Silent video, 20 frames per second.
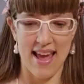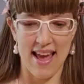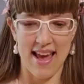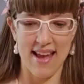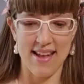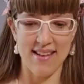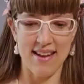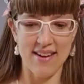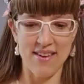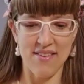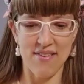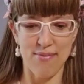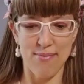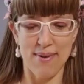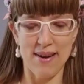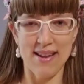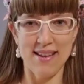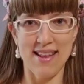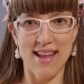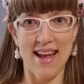And I just
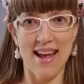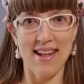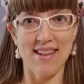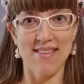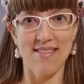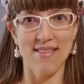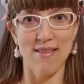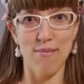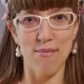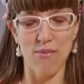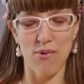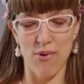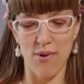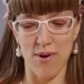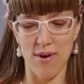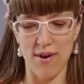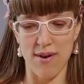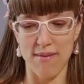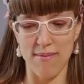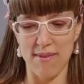wanted to add some
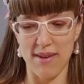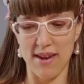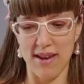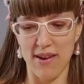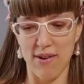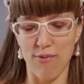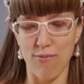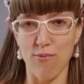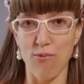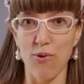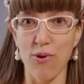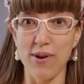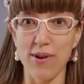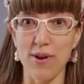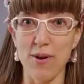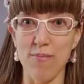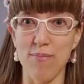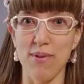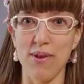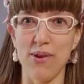more
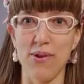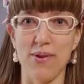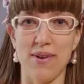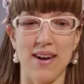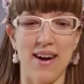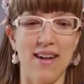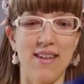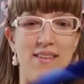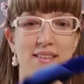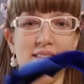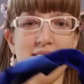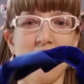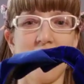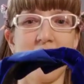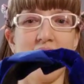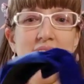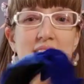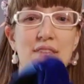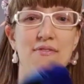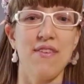royal blue colored
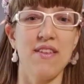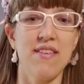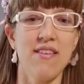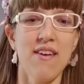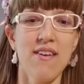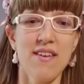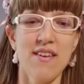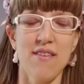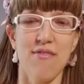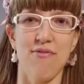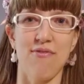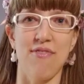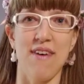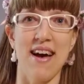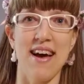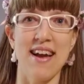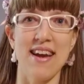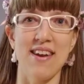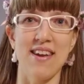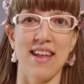stuff. It's hard to
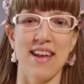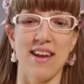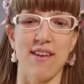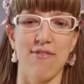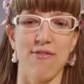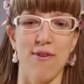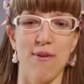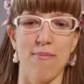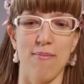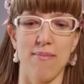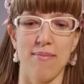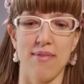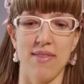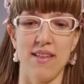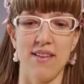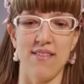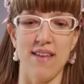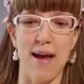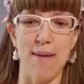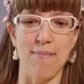find, like, from
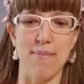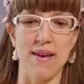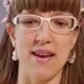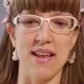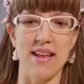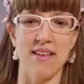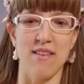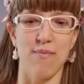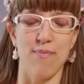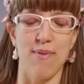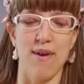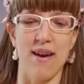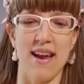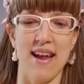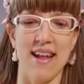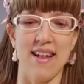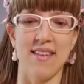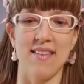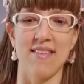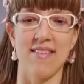the Japanese
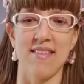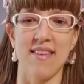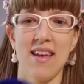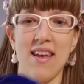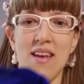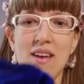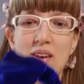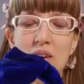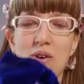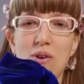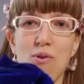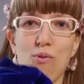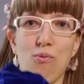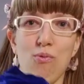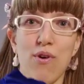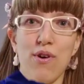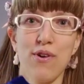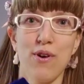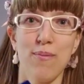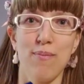brands,
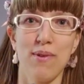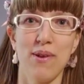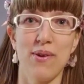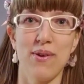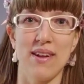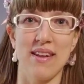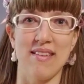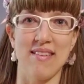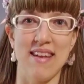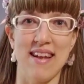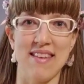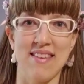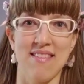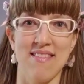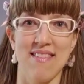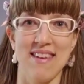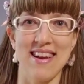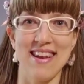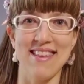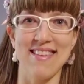royal blue
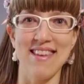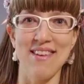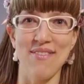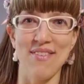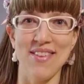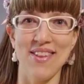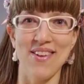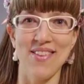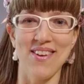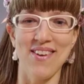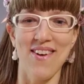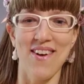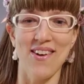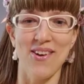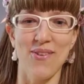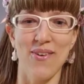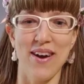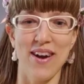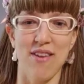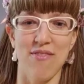accessories, even though there
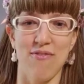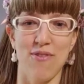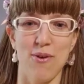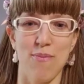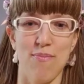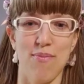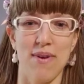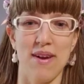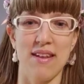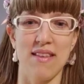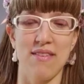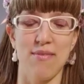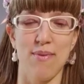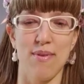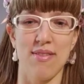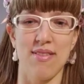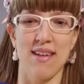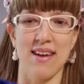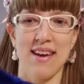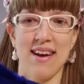are quite a few prints
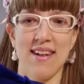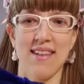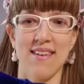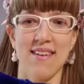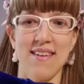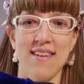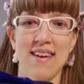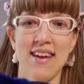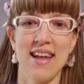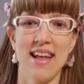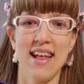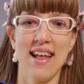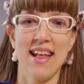with the color.